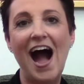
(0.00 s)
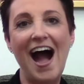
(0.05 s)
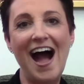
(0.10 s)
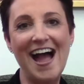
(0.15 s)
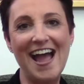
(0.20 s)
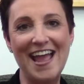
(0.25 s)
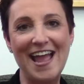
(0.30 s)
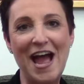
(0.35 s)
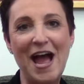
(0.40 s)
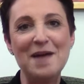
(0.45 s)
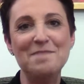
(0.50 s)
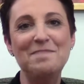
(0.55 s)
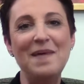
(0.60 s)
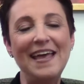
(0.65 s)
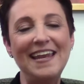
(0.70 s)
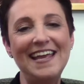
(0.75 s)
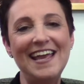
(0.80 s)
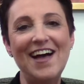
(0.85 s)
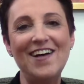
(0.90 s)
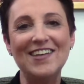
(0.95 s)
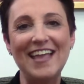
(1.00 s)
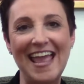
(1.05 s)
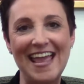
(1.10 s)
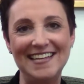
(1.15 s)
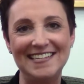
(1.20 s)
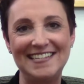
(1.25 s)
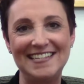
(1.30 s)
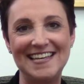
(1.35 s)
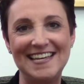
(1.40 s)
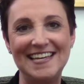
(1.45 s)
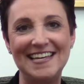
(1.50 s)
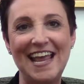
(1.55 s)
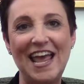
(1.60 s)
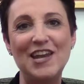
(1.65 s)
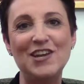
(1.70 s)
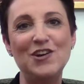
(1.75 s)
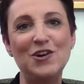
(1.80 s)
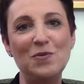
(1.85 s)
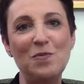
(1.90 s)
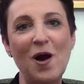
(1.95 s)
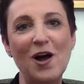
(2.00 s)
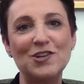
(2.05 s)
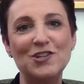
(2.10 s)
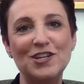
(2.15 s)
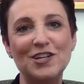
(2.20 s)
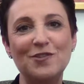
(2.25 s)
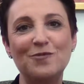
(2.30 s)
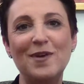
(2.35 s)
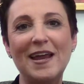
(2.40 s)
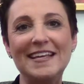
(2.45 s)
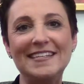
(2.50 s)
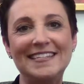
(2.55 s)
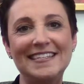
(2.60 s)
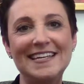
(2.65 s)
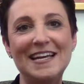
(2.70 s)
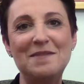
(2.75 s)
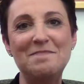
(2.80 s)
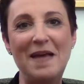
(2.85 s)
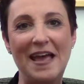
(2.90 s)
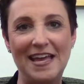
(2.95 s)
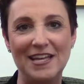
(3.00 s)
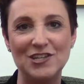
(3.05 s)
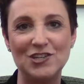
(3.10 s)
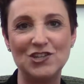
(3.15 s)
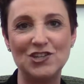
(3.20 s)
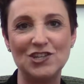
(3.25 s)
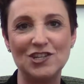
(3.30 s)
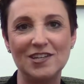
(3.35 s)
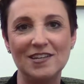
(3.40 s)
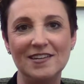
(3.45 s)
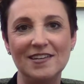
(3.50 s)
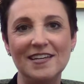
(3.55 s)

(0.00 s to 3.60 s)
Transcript: Hi, I'm Betty Alkazian, and you're watching Raising a Mensch.